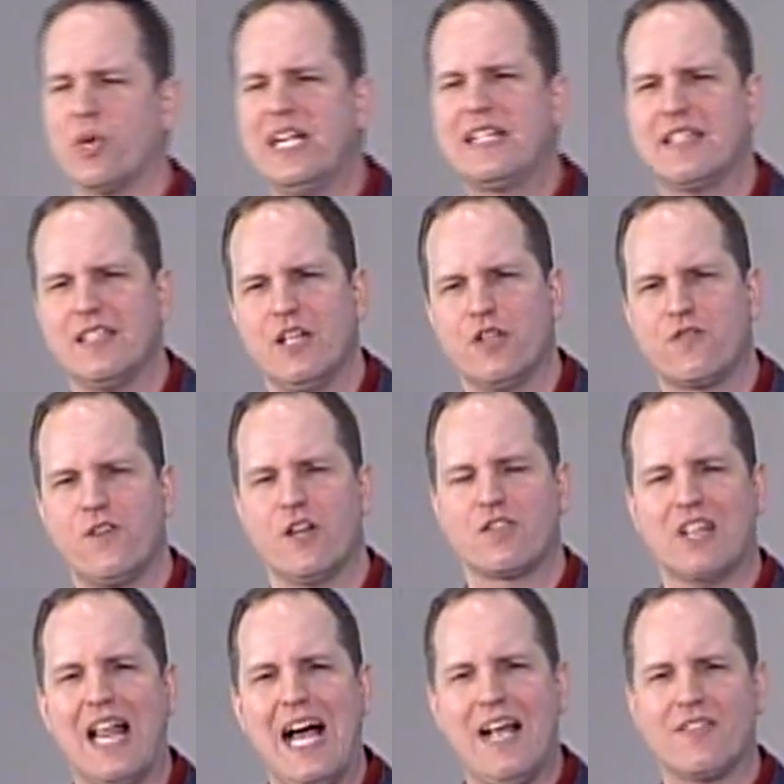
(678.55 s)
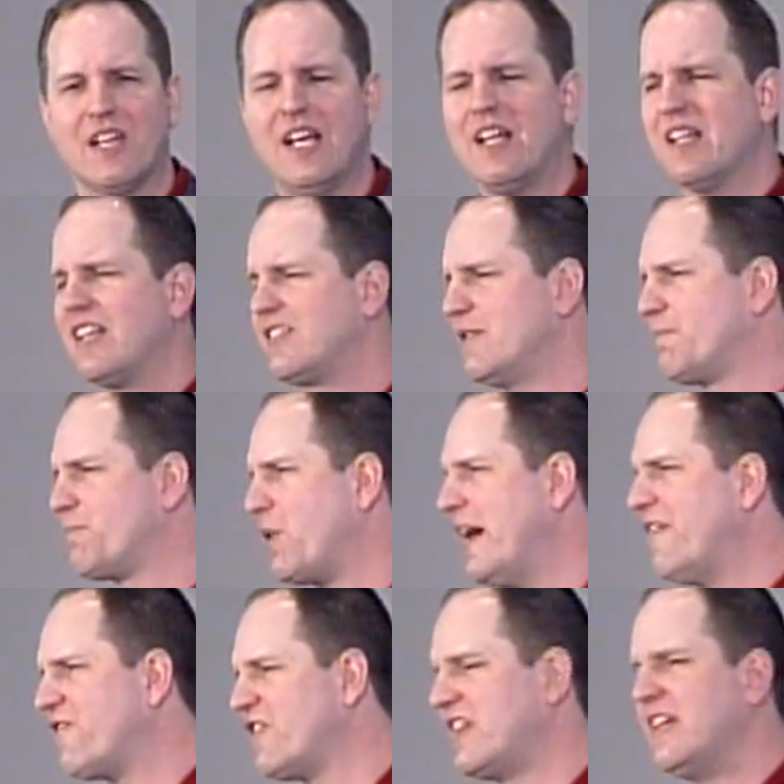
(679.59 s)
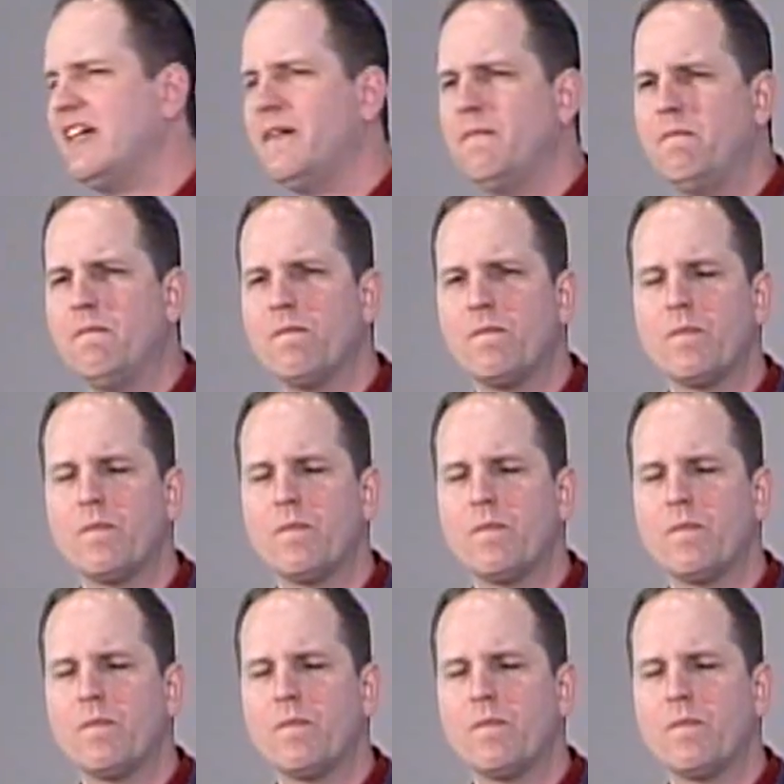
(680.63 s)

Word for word: wreaked in those folks' lives. Listen, pray for them.